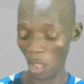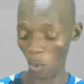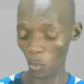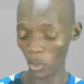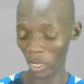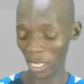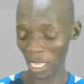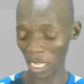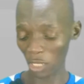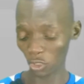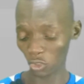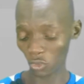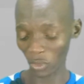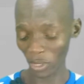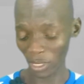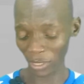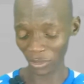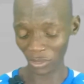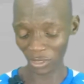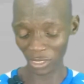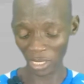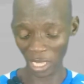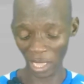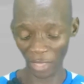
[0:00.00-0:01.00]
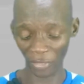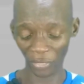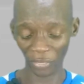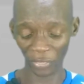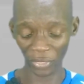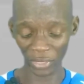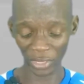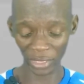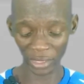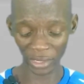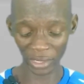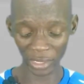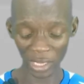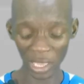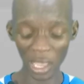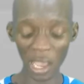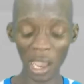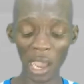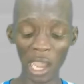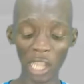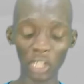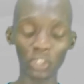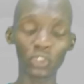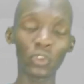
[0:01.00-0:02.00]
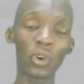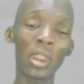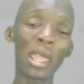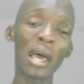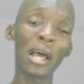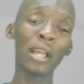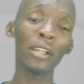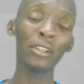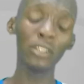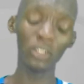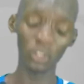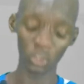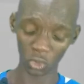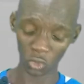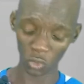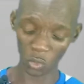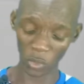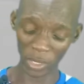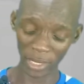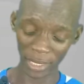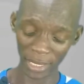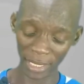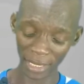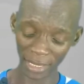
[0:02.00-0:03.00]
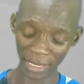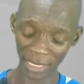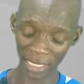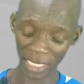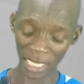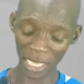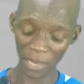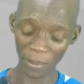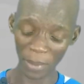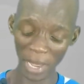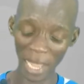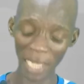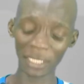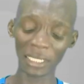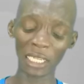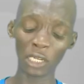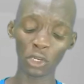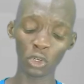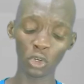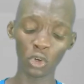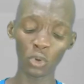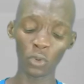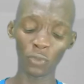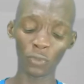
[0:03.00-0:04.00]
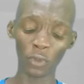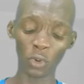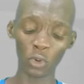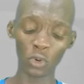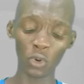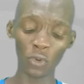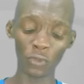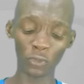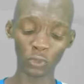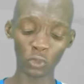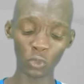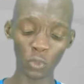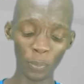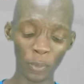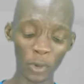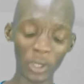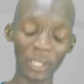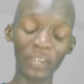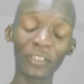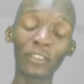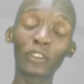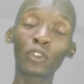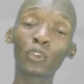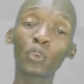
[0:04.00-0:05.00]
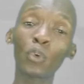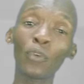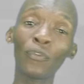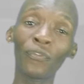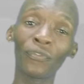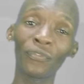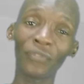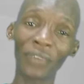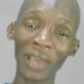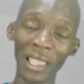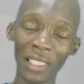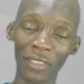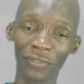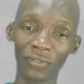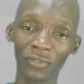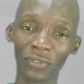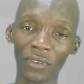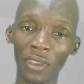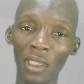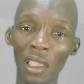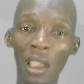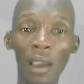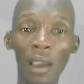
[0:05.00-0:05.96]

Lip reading: we can trust, I think, Turan to win this game at an odd of 2.25.